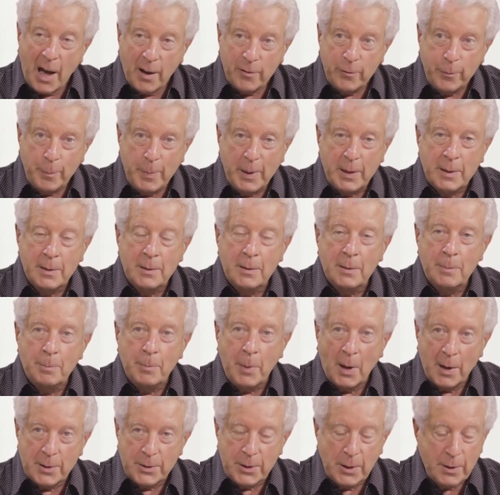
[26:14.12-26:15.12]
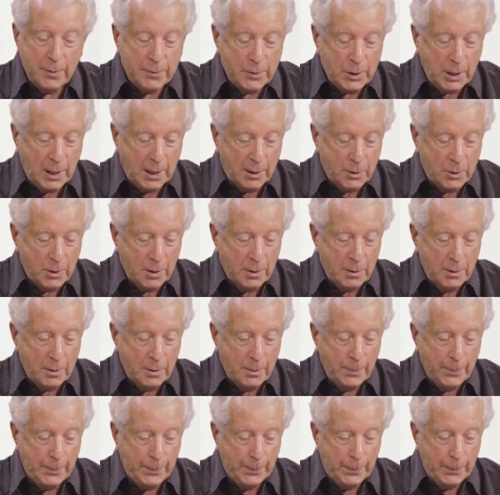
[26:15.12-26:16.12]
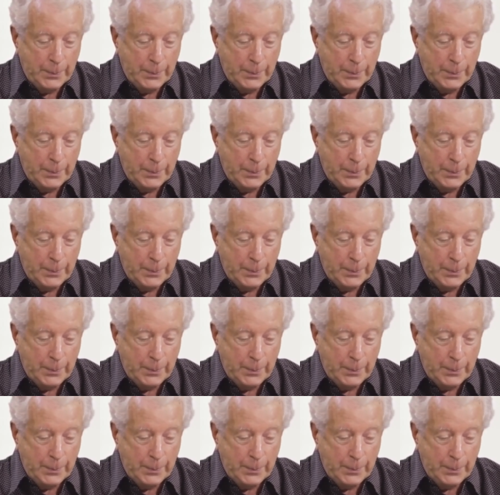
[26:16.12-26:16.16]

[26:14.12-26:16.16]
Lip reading: have been positive changes.